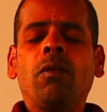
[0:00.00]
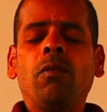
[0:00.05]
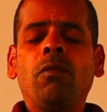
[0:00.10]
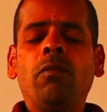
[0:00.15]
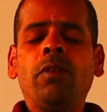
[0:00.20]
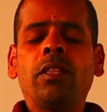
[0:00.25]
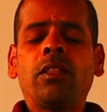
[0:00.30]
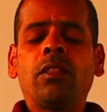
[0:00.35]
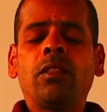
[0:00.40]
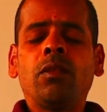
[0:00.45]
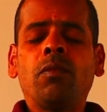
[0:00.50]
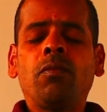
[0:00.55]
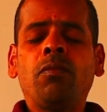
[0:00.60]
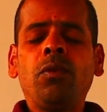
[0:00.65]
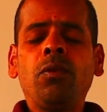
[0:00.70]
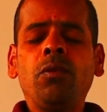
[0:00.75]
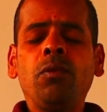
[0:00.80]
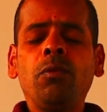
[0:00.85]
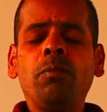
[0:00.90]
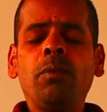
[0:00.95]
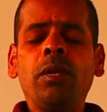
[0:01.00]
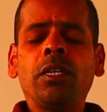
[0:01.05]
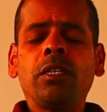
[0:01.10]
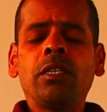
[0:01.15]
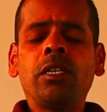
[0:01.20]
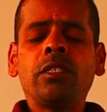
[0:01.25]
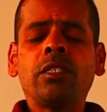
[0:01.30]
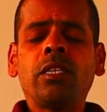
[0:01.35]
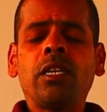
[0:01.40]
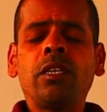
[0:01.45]
With few
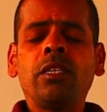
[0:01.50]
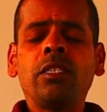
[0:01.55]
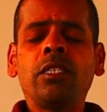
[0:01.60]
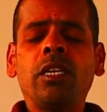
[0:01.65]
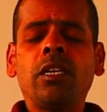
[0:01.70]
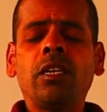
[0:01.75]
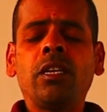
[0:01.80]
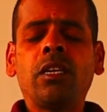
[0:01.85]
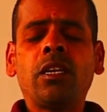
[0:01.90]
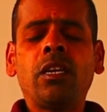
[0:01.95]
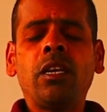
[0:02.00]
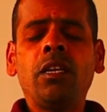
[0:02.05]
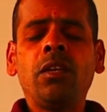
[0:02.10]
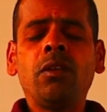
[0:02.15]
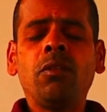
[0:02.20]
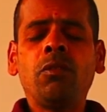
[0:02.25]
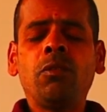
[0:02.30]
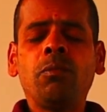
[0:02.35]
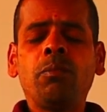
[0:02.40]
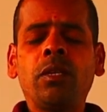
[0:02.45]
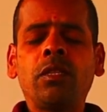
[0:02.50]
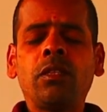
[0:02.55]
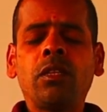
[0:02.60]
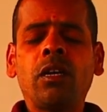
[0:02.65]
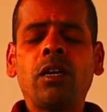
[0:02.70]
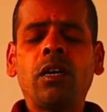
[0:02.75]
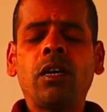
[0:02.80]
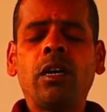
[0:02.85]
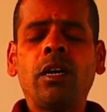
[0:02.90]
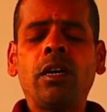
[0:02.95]
blinkings and gently open
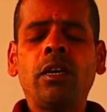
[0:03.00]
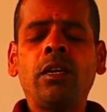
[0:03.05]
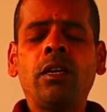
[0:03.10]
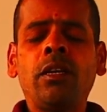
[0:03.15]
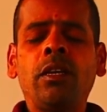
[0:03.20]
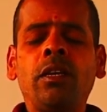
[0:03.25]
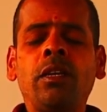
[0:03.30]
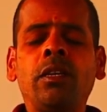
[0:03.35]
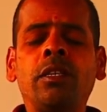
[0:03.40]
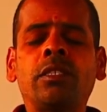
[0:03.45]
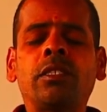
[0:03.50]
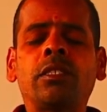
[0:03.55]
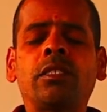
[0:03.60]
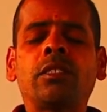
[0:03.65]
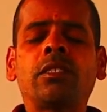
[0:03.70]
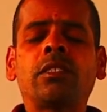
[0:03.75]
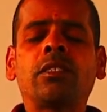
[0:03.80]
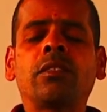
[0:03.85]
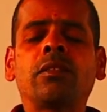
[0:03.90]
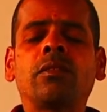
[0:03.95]
the eyes.